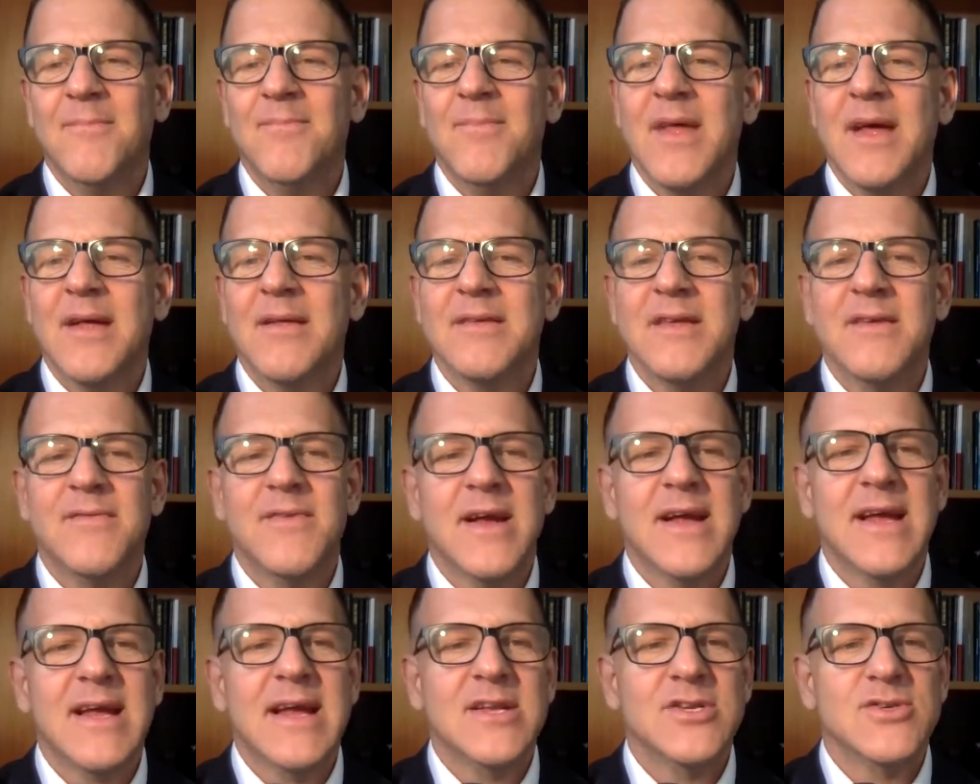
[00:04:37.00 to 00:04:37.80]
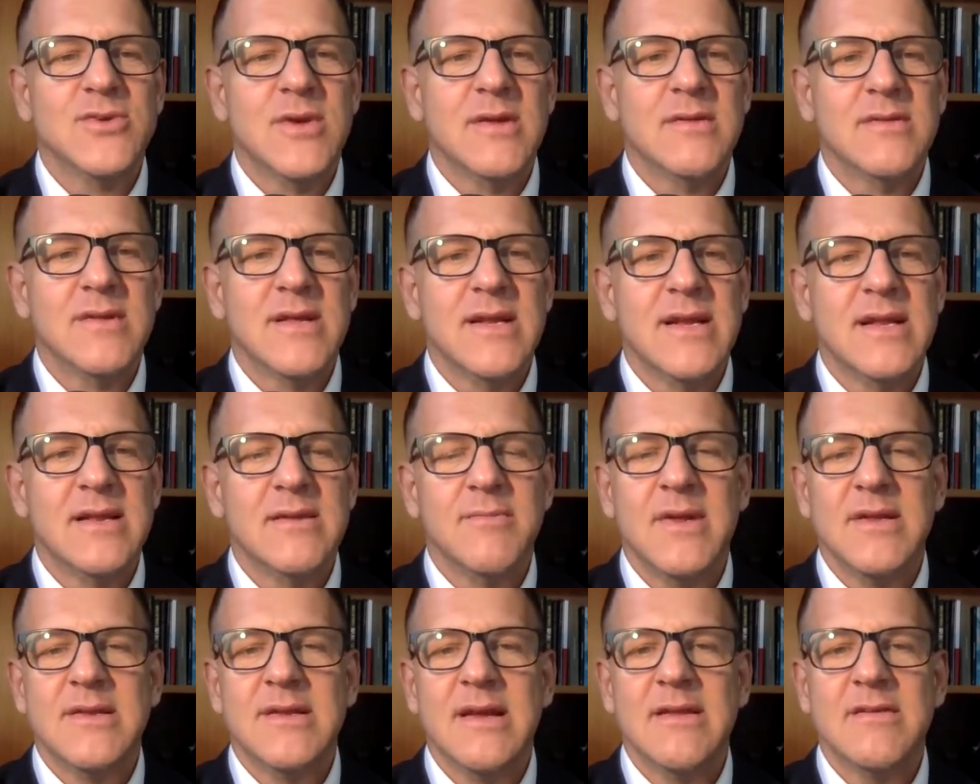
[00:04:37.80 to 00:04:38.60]
Let's see if I can translate it.
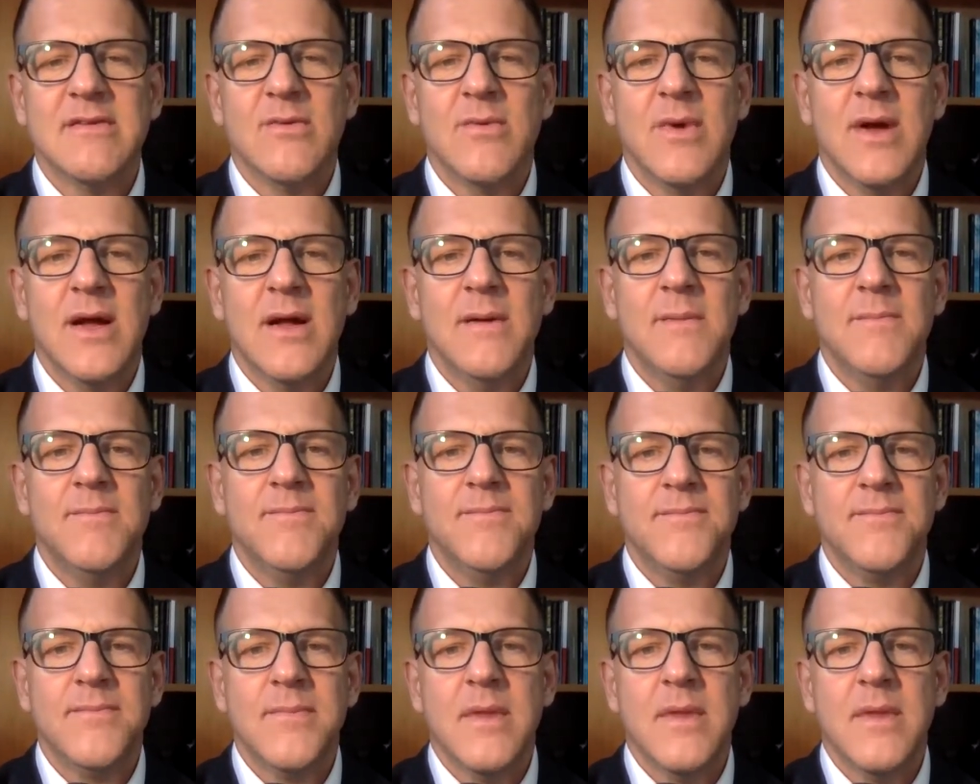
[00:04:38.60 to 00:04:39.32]
It takes a while.